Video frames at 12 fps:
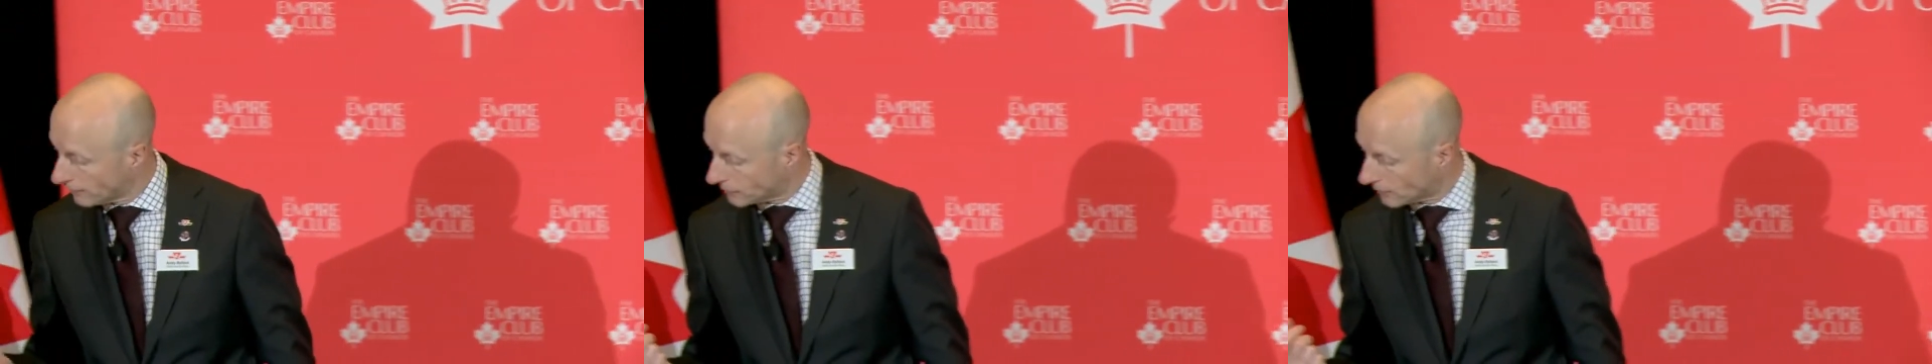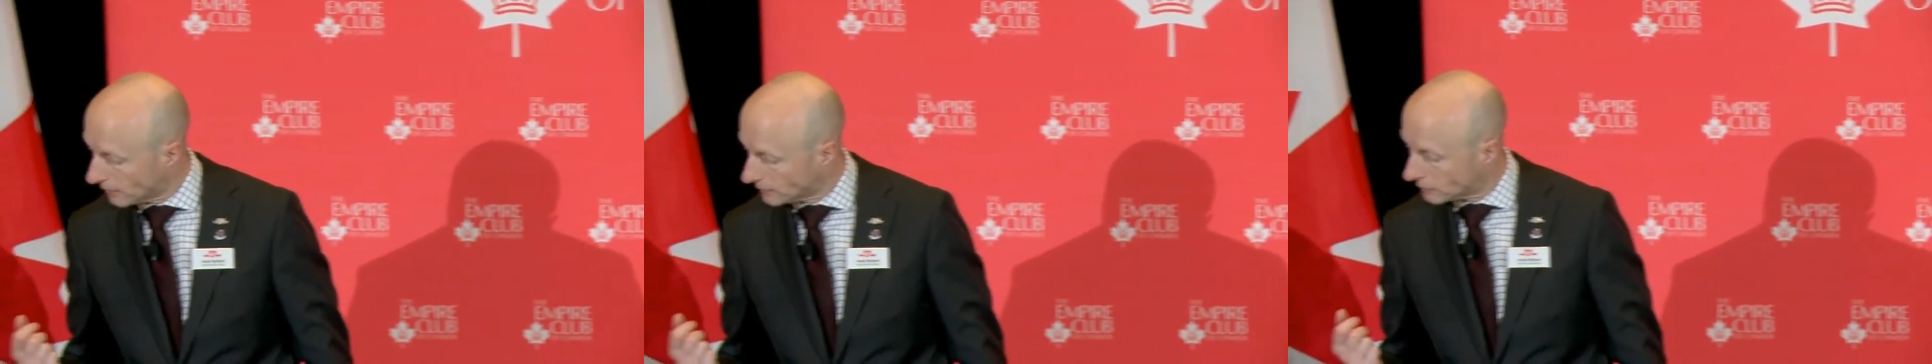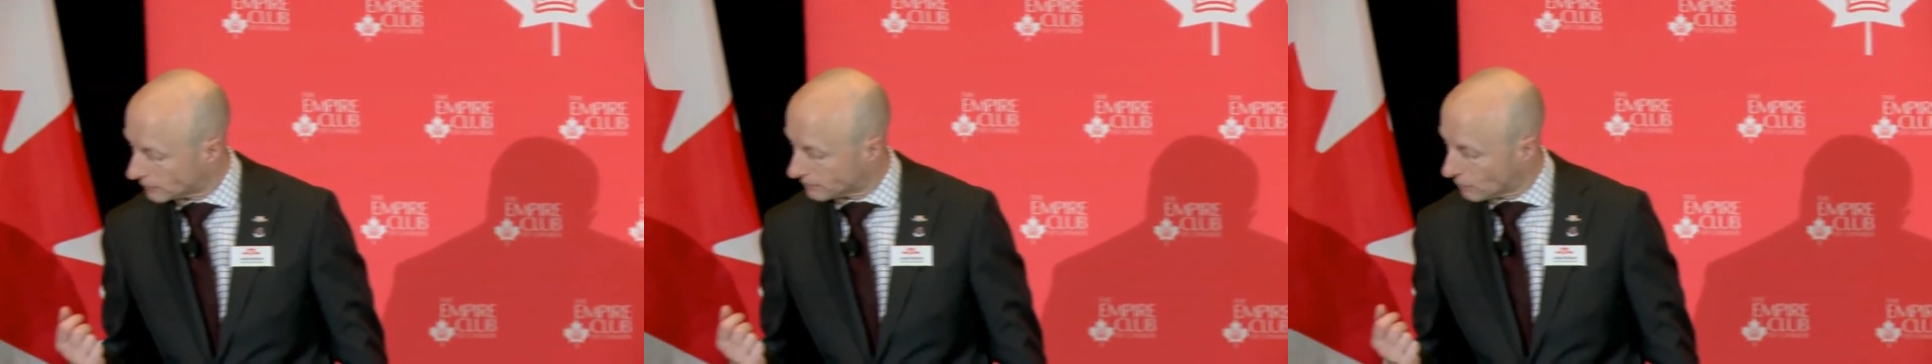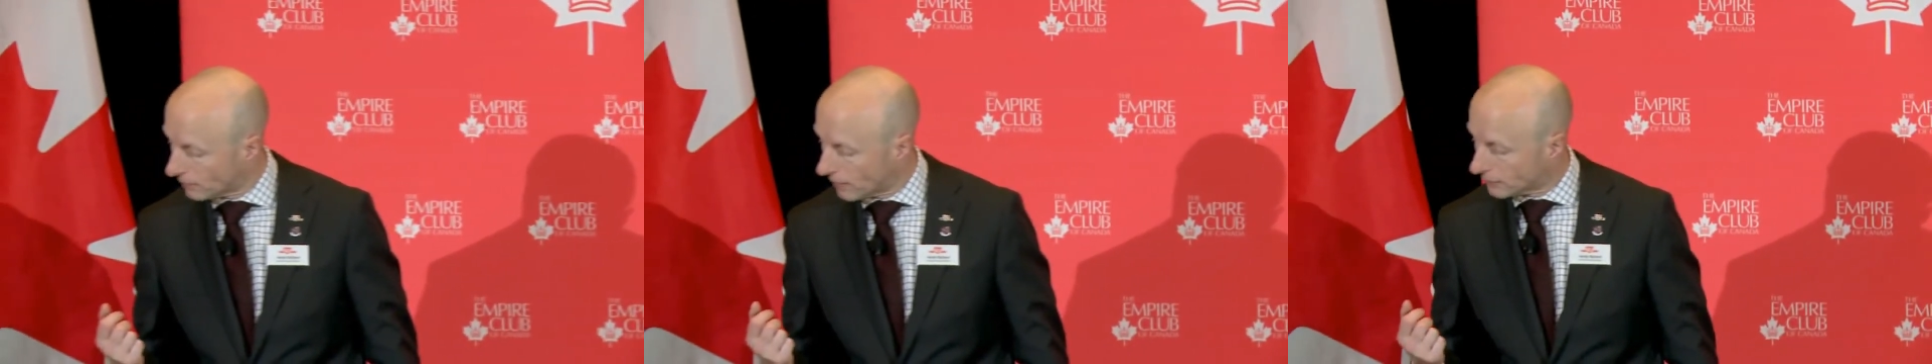of them under
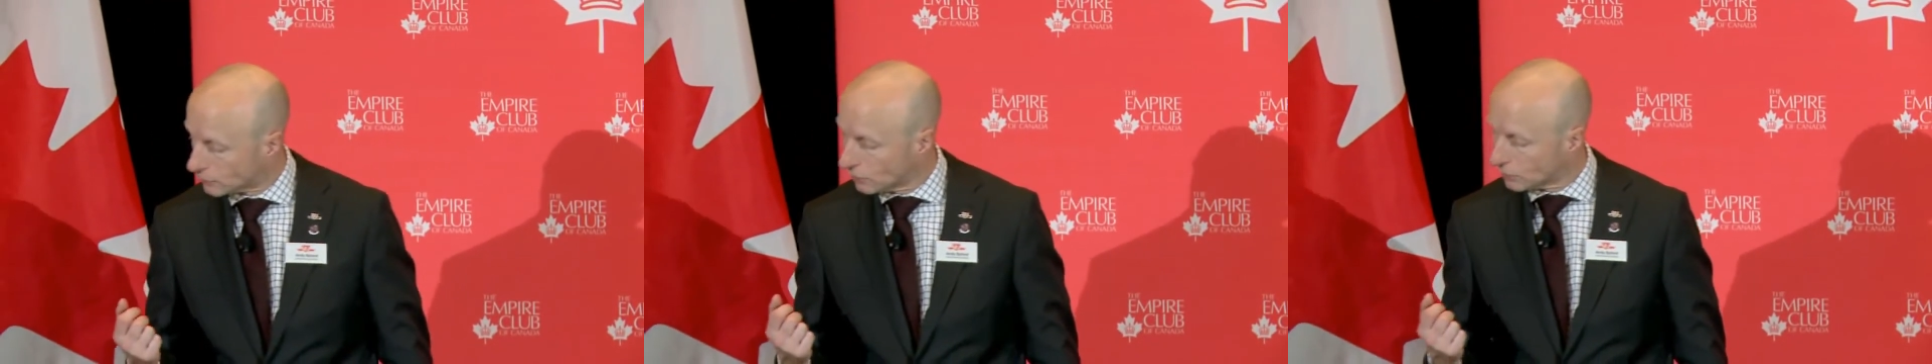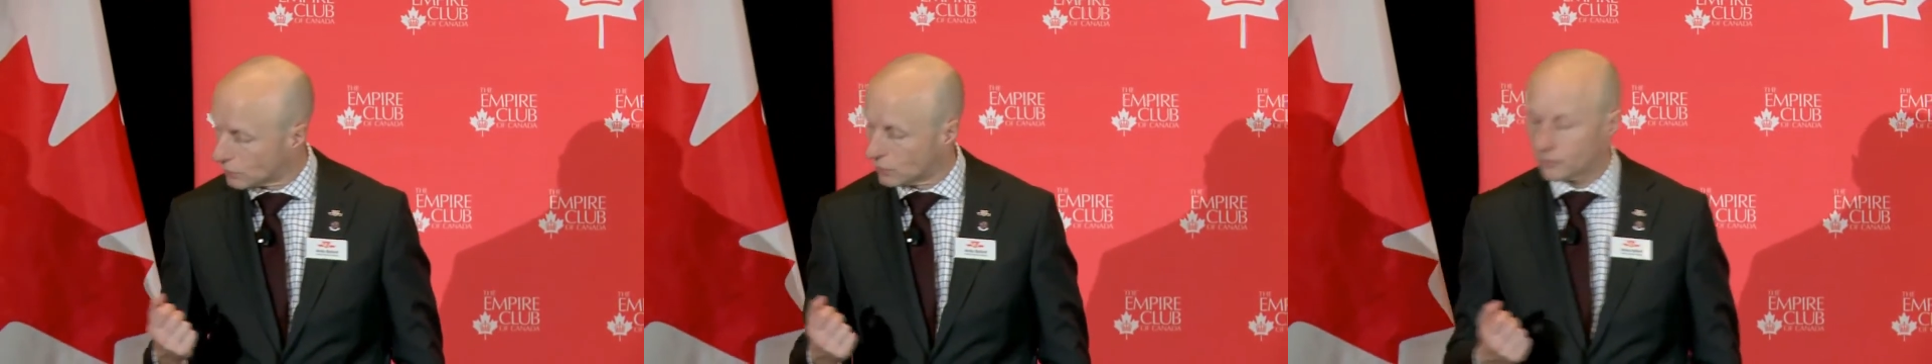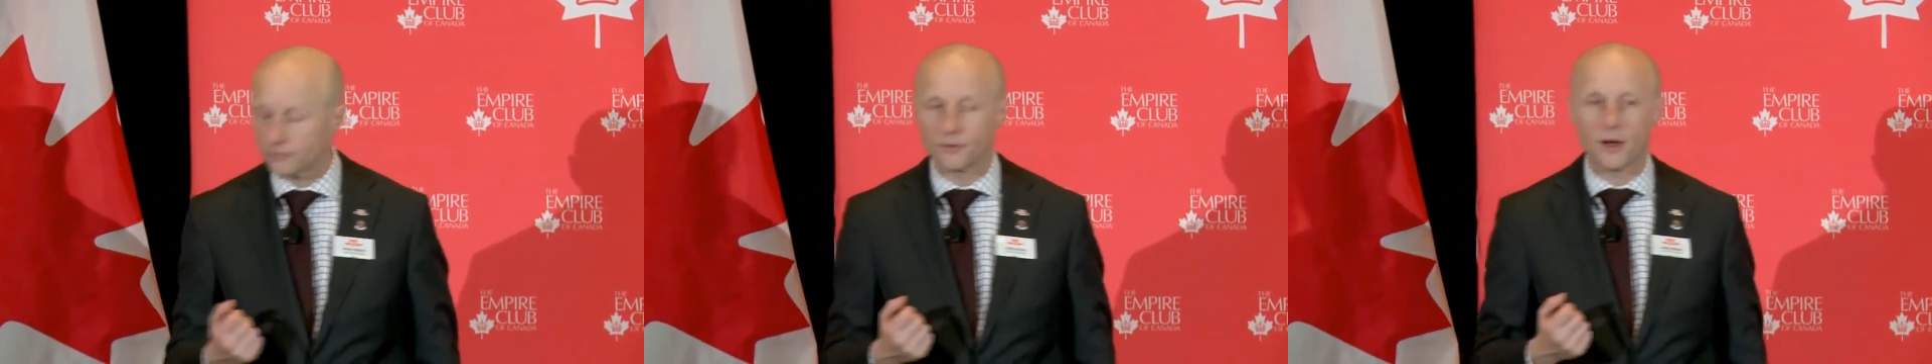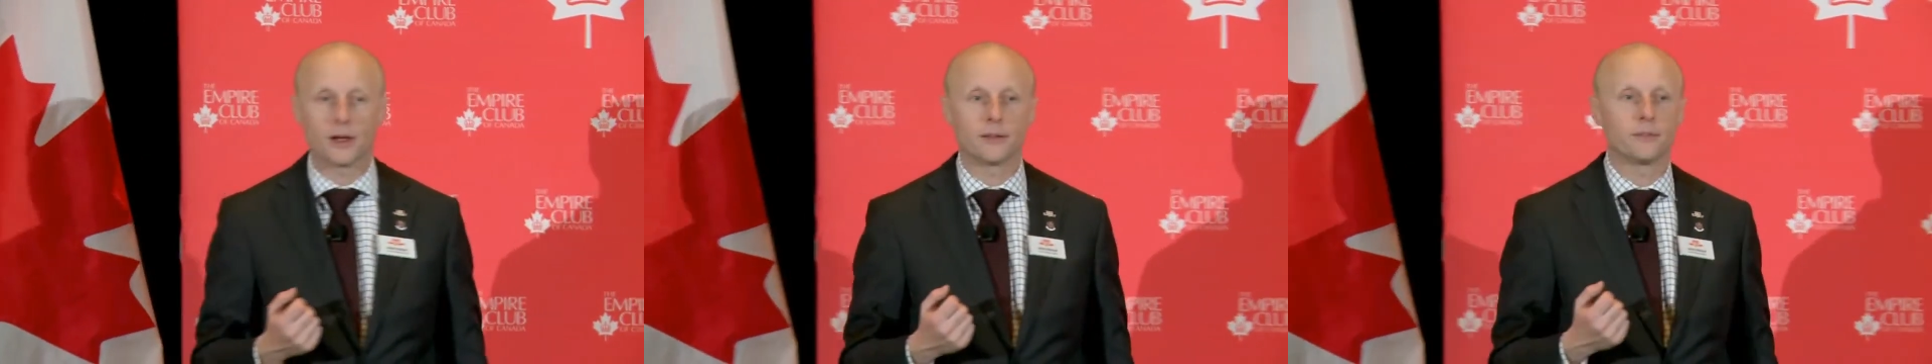what I'd call call
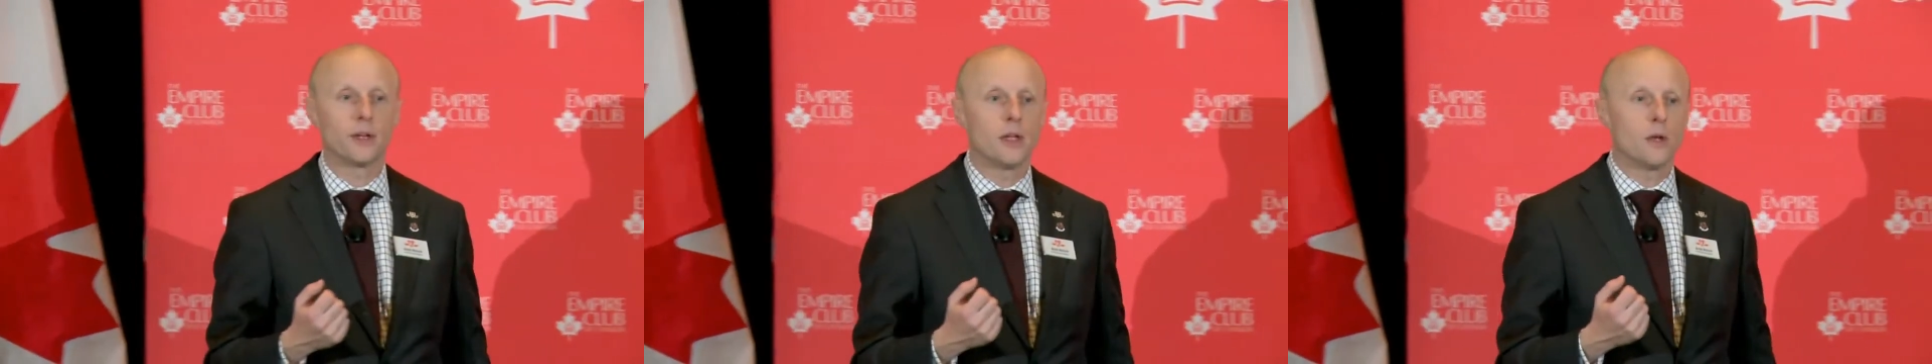five,